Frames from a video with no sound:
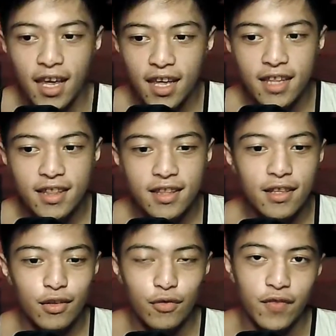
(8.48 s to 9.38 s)
and
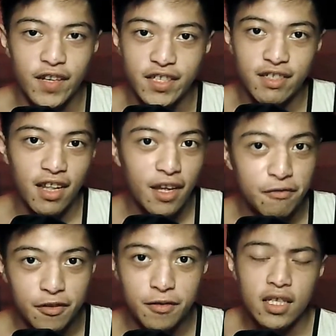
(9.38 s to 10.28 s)
you finish the
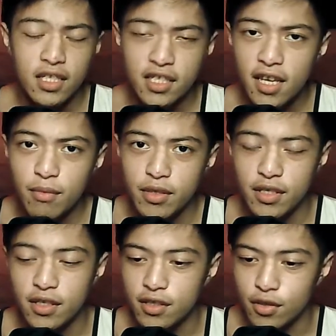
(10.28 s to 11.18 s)
level. This game
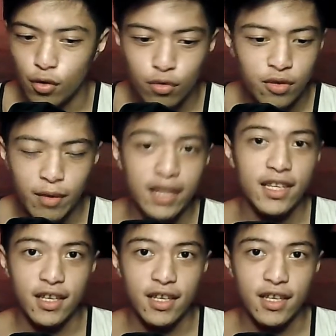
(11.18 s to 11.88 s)
isn't so demanding